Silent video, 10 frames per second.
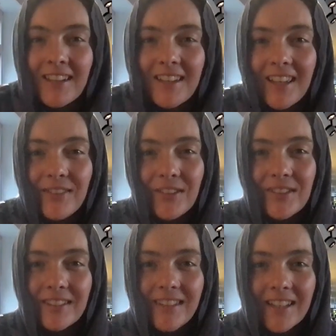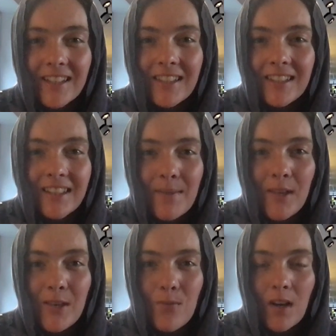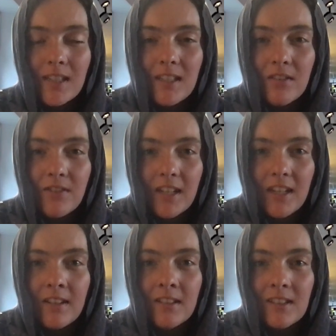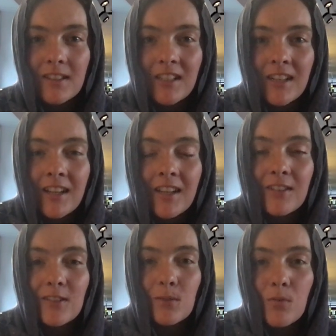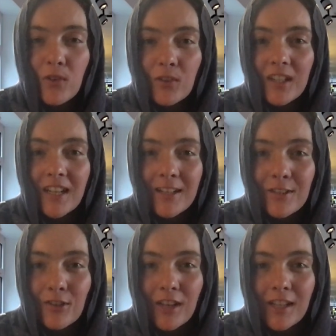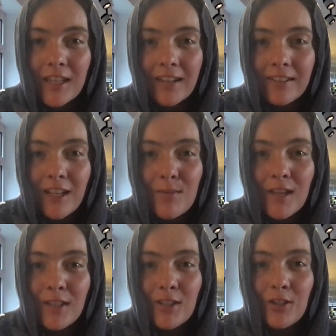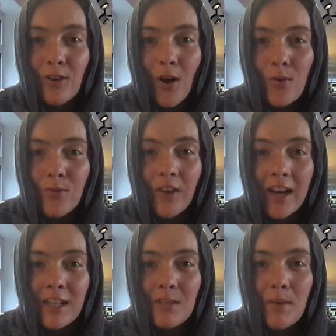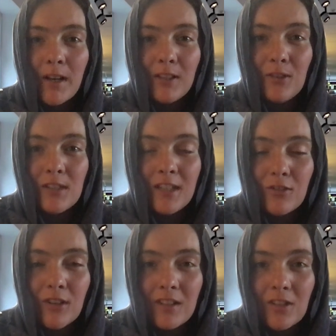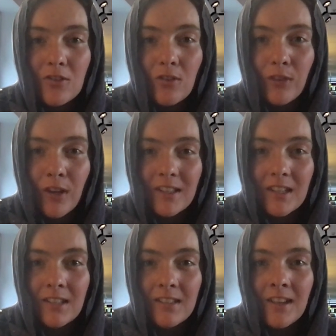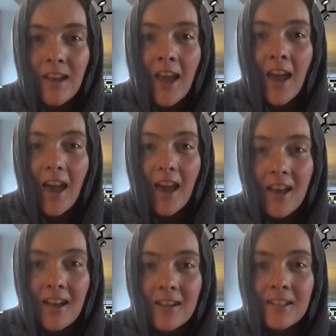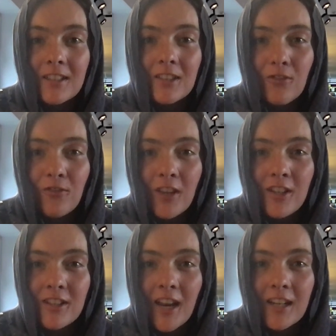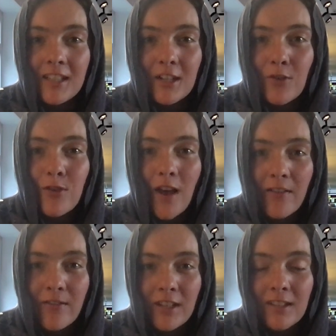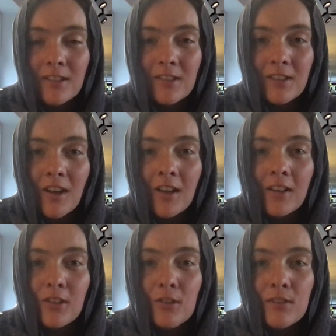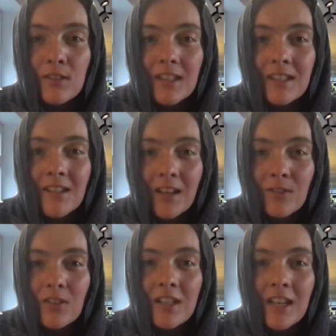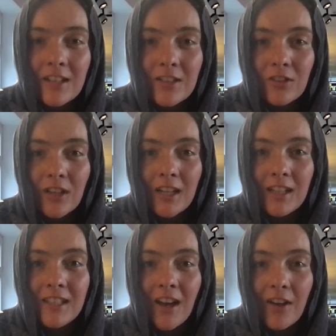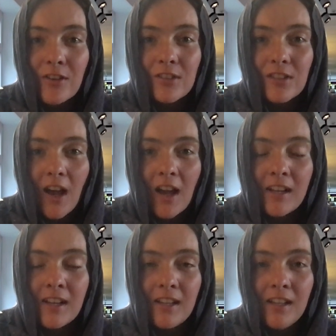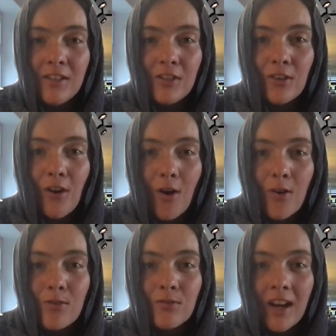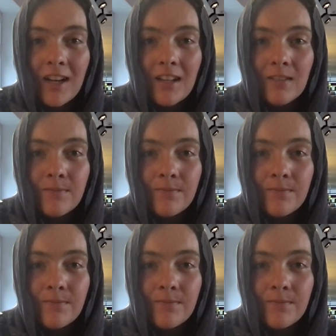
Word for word: If you selected the claim that you want to defend against, smoothly integrated that claim into your own writing by using transitional phrases, and defended that idea with evidence, you've successfully integrated the other side into your own writing.